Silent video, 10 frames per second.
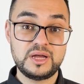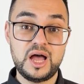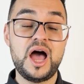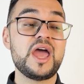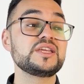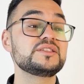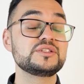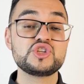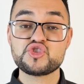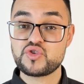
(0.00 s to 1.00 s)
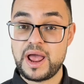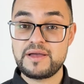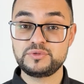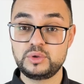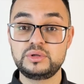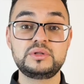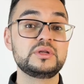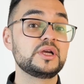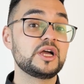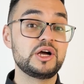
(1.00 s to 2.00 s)
I'd travel
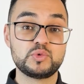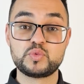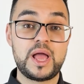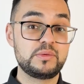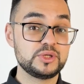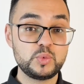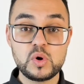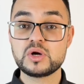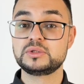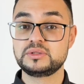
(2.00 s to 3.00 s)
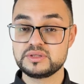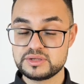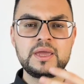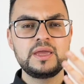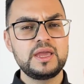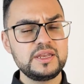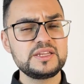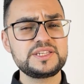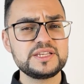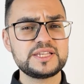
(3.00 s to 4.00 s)
around the world. In
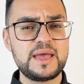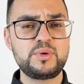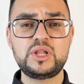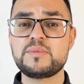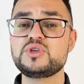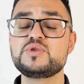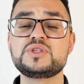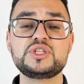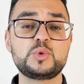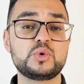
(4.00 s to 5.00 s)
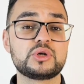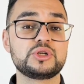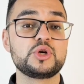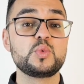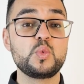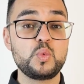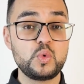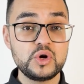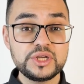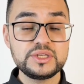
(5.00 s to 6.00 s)
this example, I'm using the word
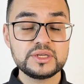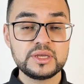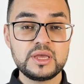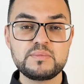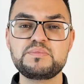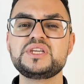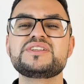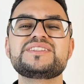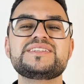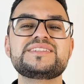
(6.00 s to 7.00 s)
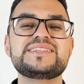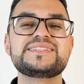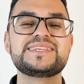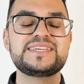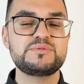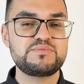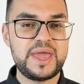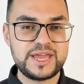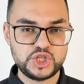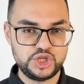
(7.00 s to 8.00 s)
would because this is
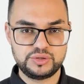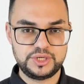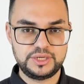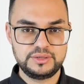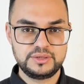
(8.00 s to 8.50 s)
imaginary.